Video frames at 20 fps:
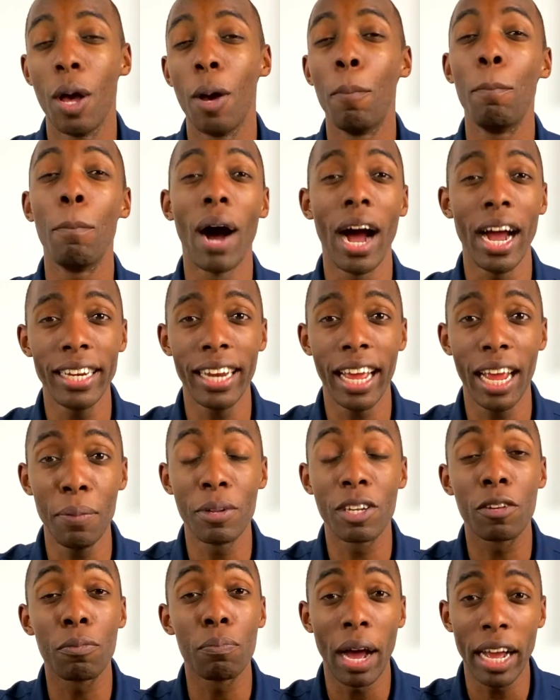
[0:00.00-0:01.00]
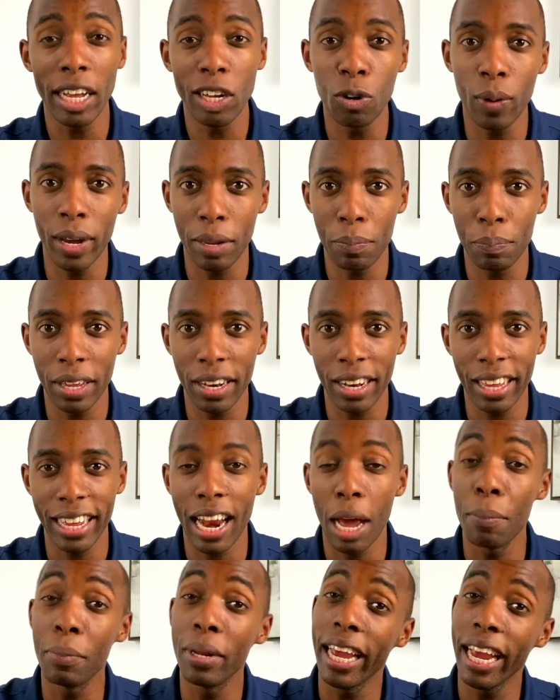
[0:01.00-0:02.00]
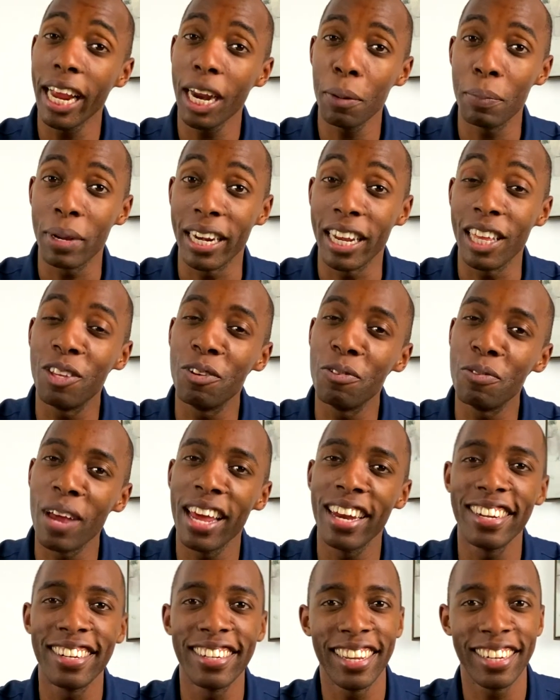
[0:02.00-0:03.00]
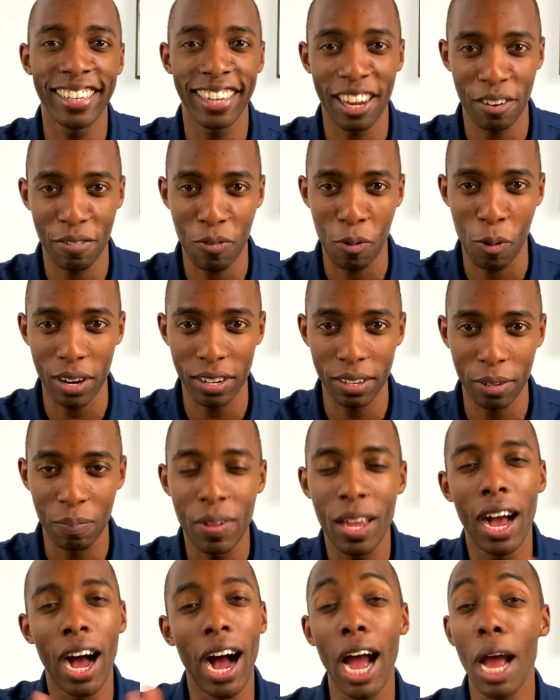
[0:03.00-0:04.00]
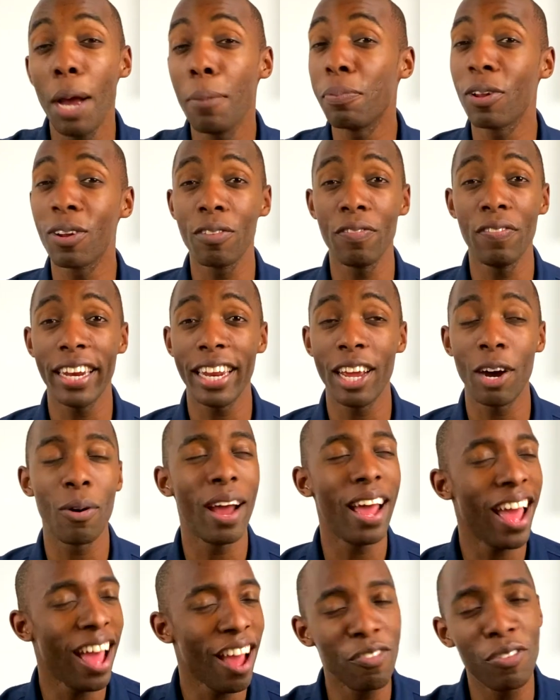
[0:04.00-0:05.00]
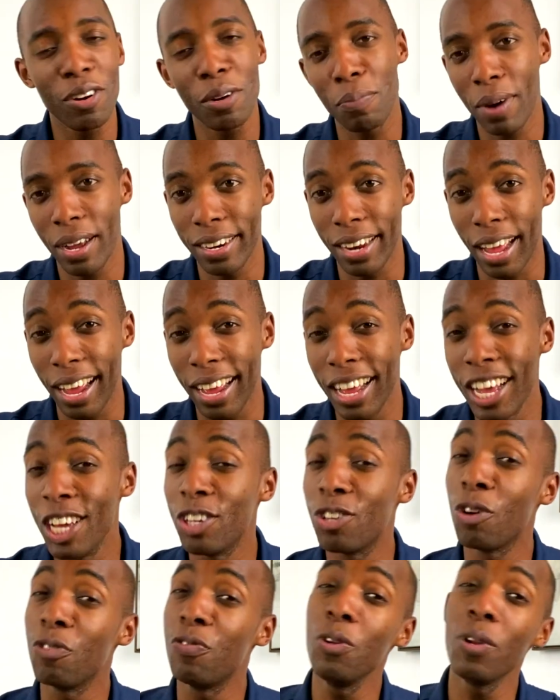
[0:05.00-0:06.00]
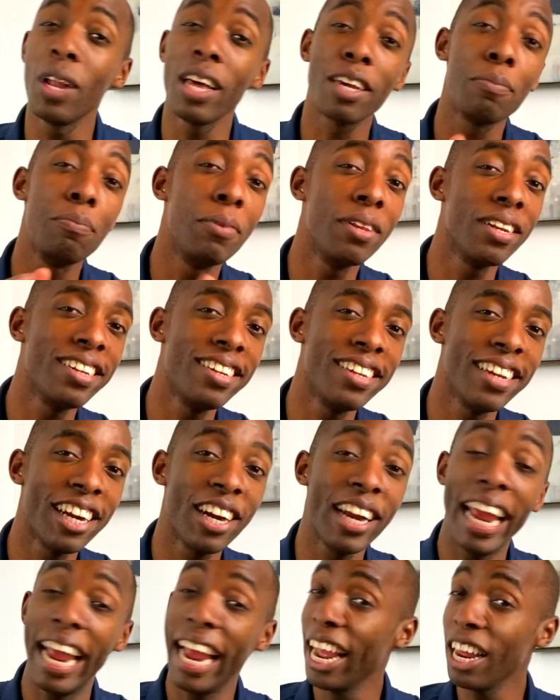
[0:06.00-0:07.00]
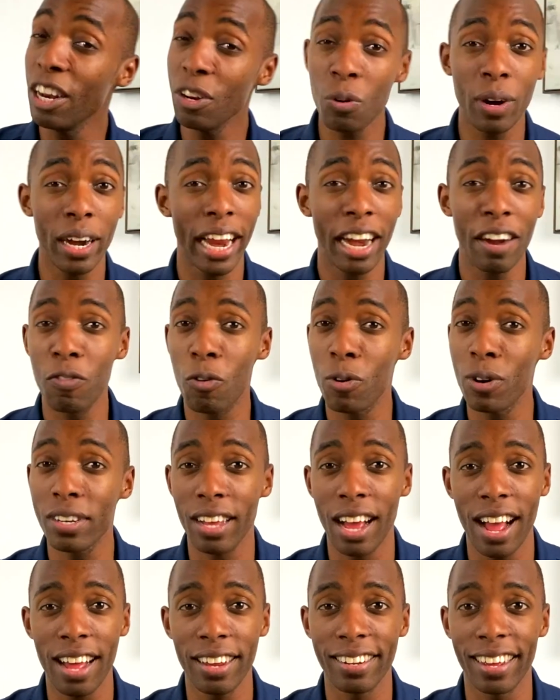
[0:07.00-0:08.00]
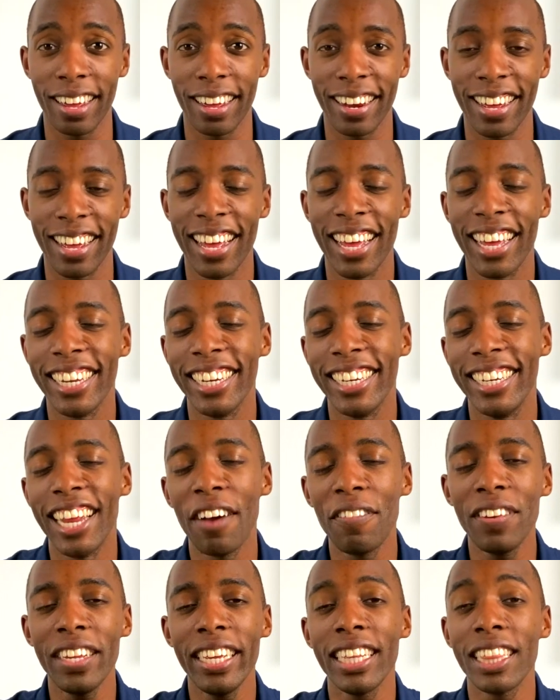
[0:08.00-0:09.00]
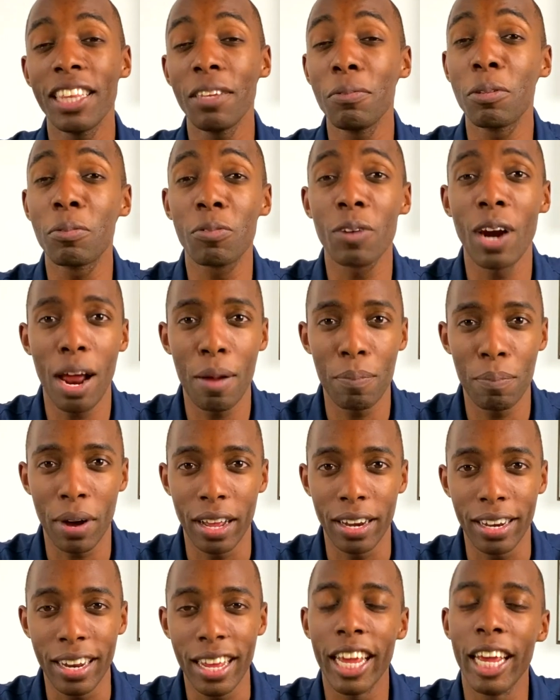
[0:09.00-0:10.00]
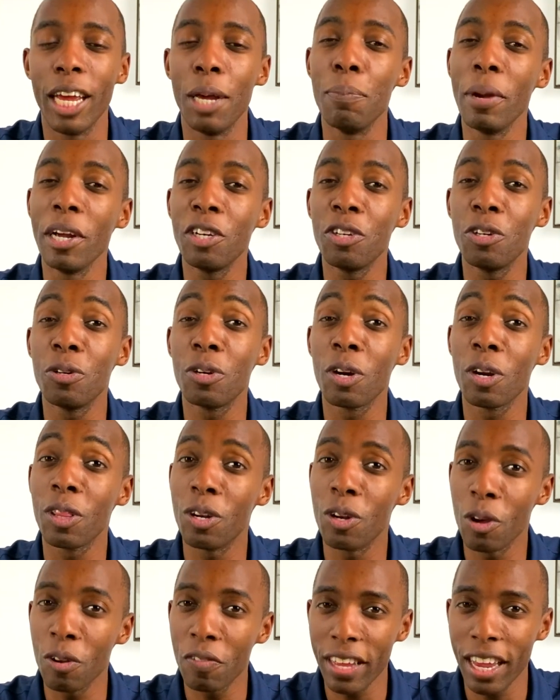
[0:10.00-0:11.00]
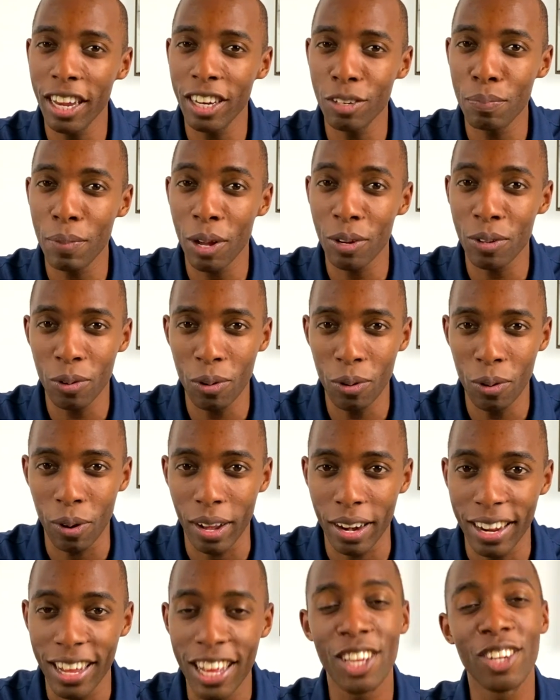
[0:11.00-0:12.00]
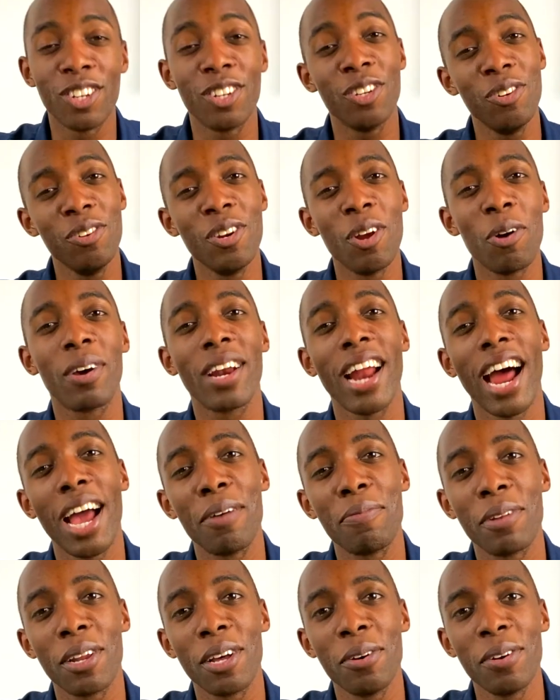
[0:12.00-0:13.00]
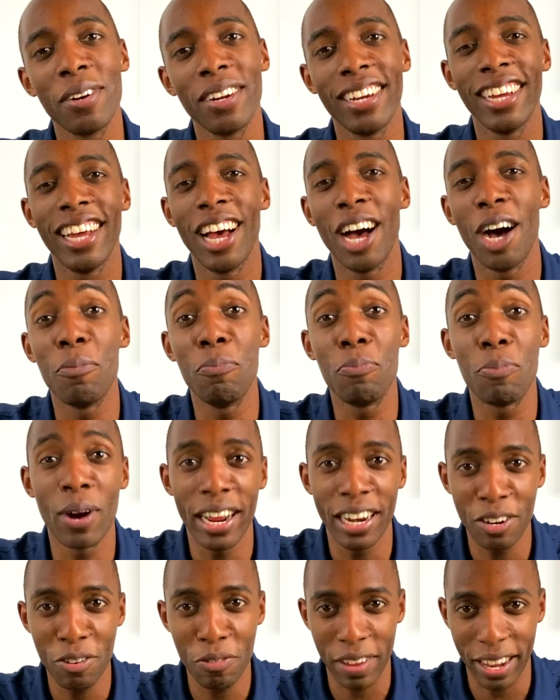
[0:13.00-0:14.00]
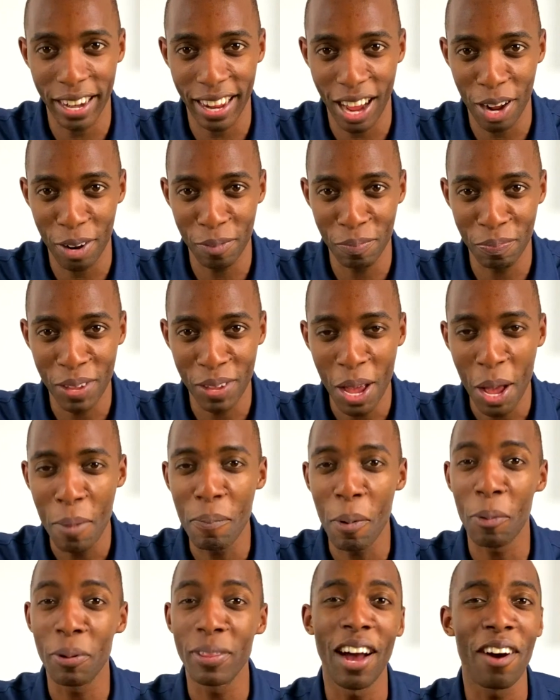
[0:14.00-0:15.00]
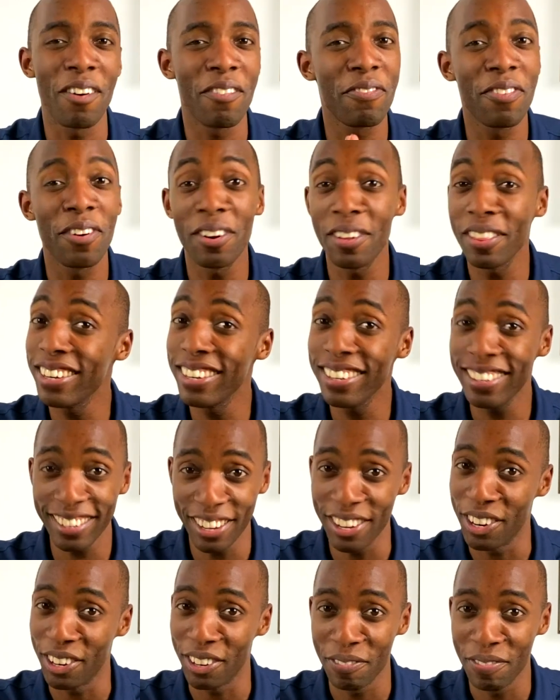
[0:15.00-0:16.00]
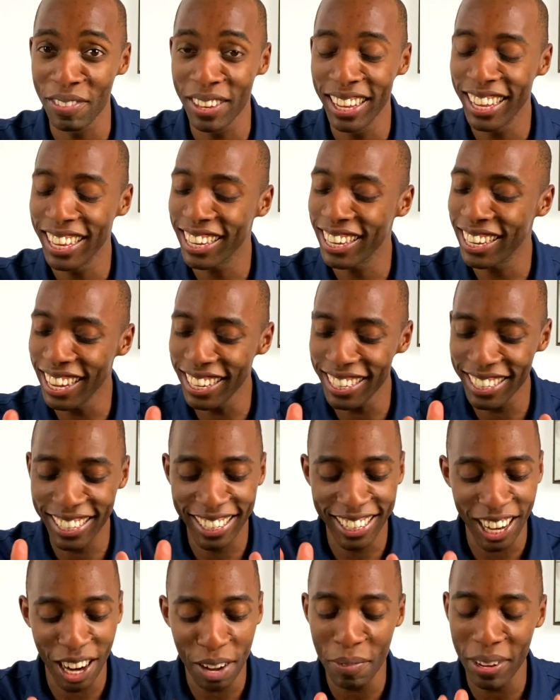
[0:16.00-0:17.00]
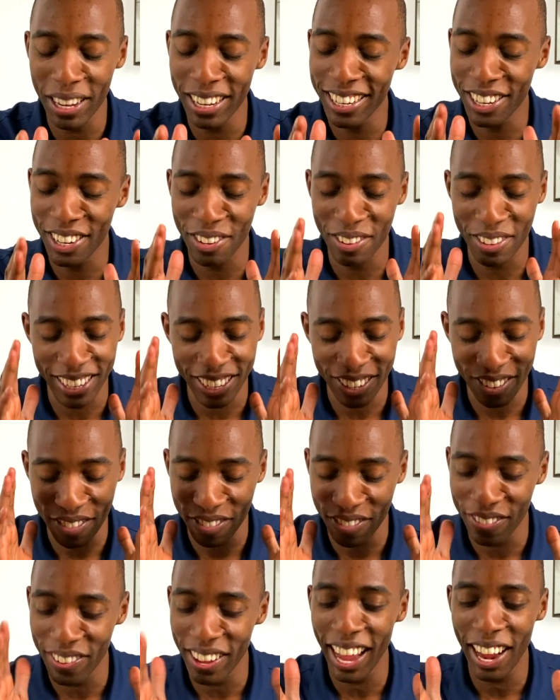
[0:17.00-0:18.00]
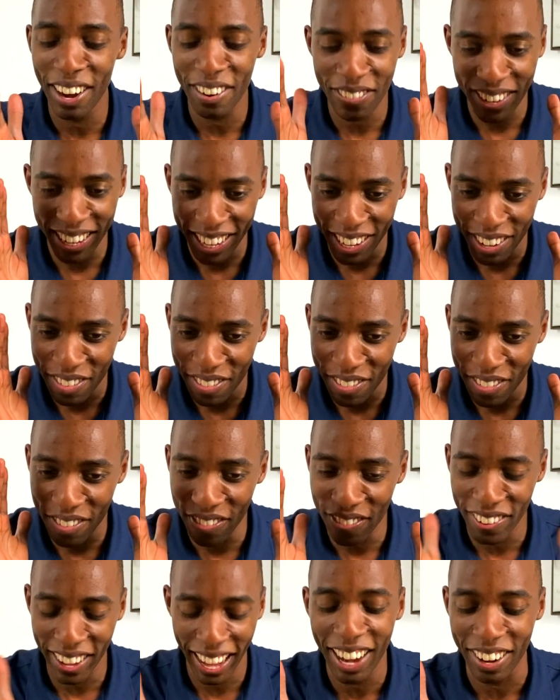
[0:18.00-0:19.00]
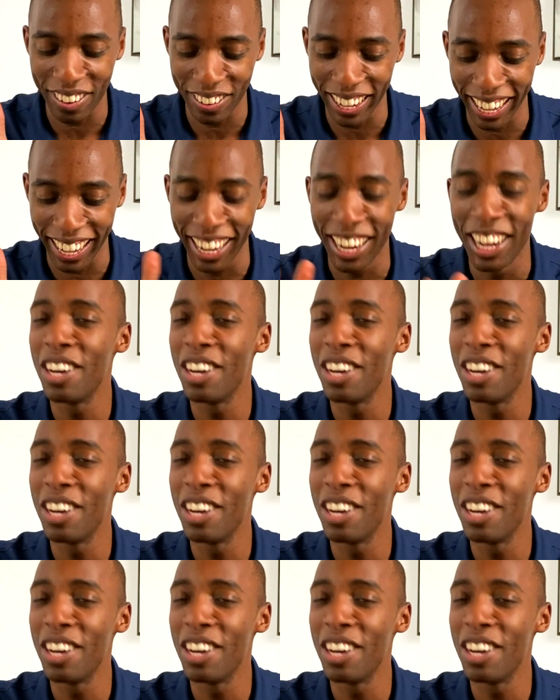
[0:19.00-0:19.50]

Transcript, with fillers: My name is Michael Inman and I'm an airman in the United States Air Force. I upload a video every Monday, so if you like military and or Air Force content, definitely hit the subscribe button and make sure you turn the notification bell to on so you know when I upload a brand new video. But without further ado, let's jump into this very, very